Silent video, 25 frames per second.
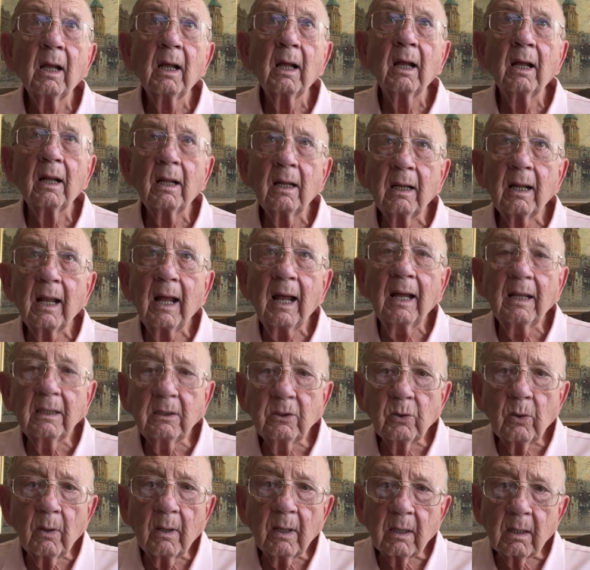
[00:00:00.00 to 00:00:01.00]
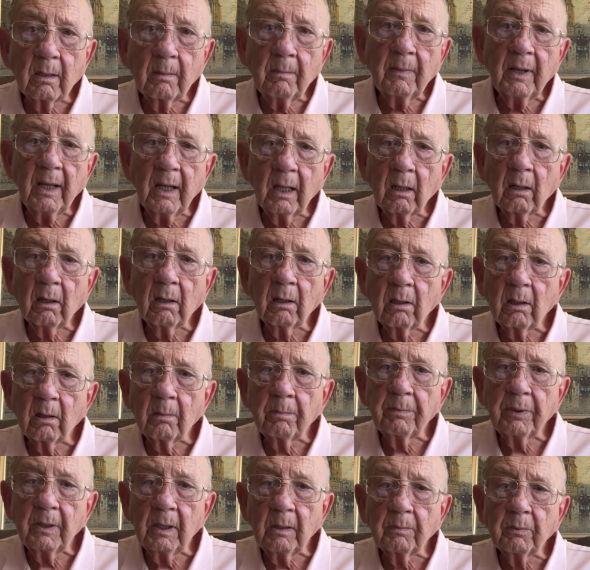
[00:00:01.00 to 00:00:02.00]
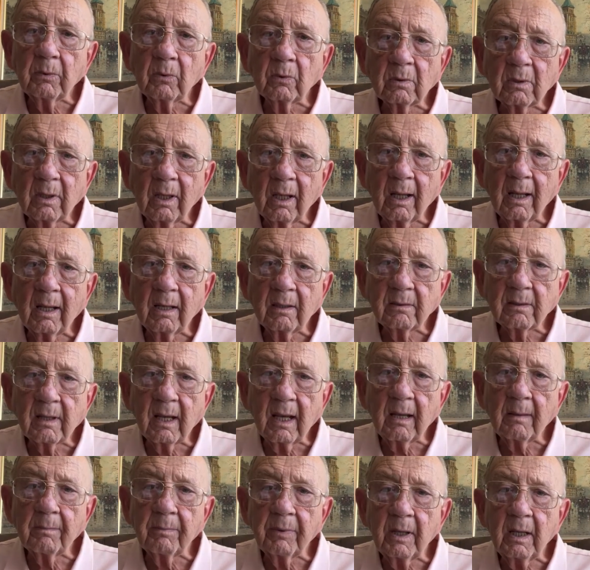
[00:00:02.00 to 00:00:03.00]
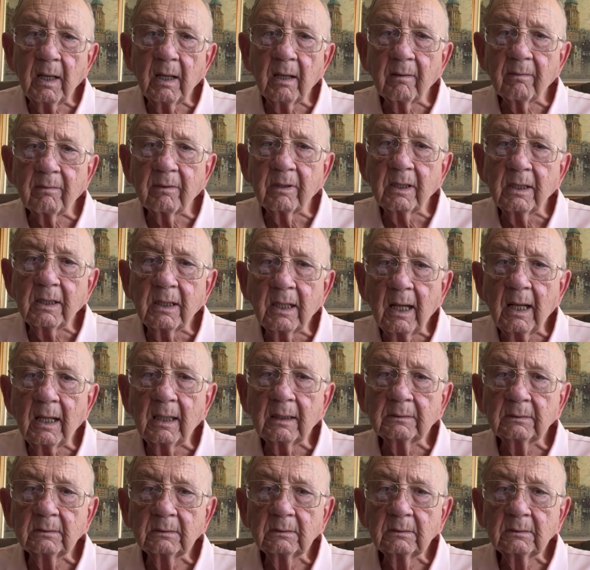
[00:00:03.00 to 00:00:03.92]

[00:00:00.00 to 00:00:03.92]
And I try to make other people's lives happy every day.